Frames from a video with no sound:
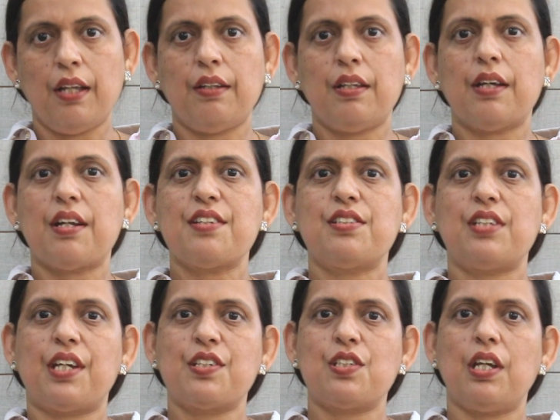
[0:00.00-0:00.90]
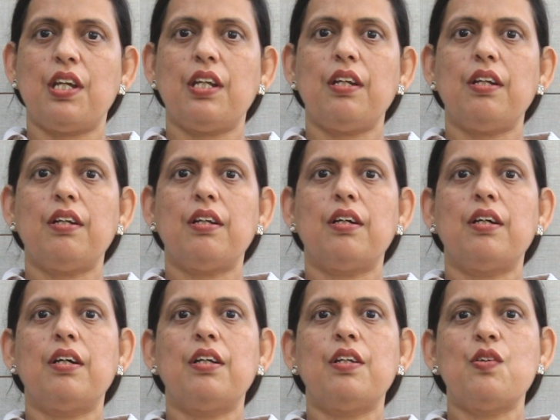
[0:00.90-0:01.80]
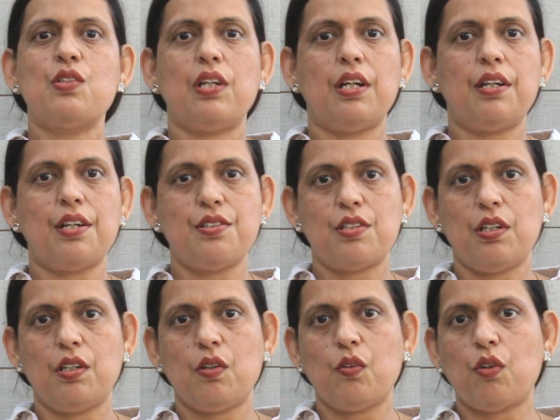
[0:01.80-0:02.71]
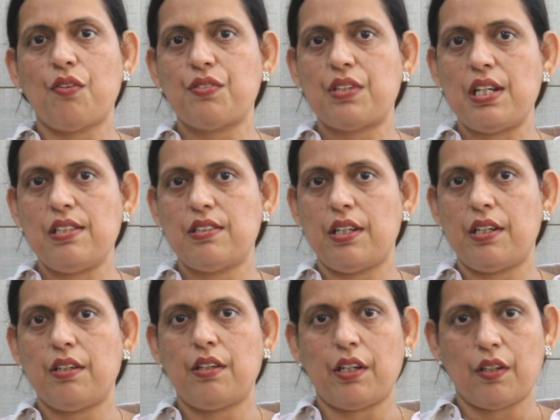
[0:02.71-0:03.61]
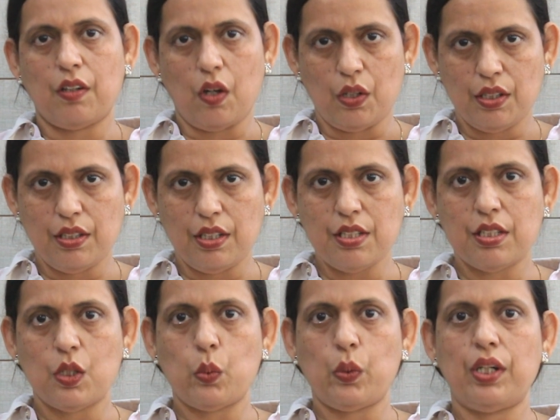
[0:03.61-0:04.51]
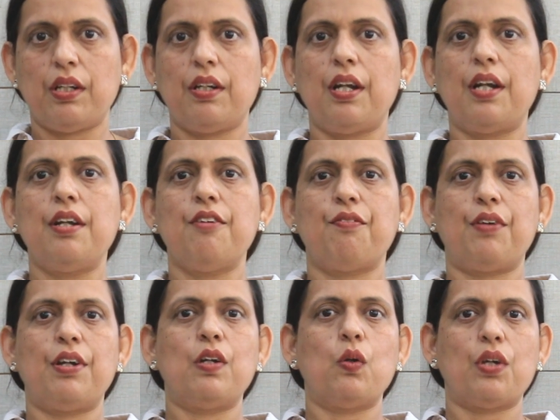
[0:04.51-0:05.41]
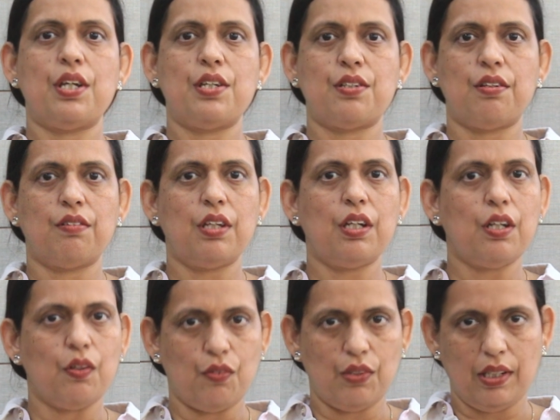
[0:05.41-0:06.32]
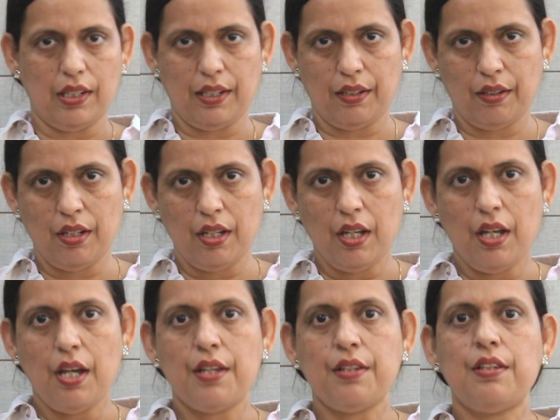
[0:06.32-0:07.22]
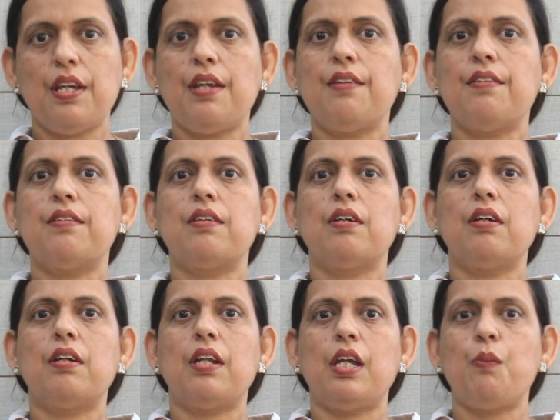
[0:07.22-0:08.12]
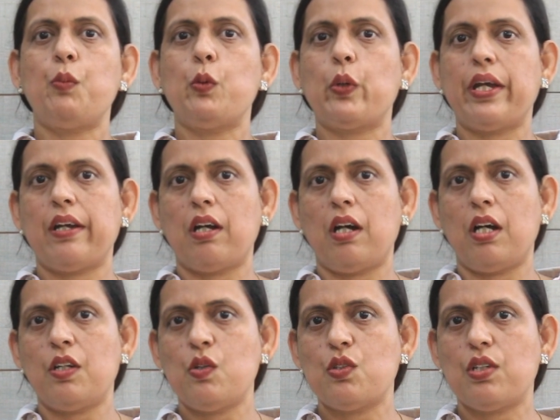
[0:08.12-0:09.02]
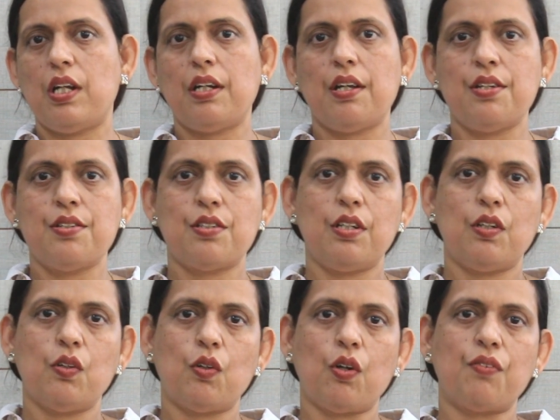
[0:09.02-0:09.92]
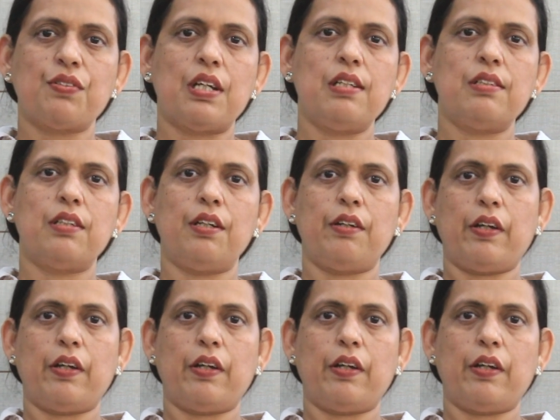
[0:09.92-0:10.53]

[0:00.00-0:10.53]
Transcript: There are 16 uh, New Zealand Institute of Skills and Technology situated at different locations in New Zealand. These uh, Te Pukenga New Zealand Institute of Skills and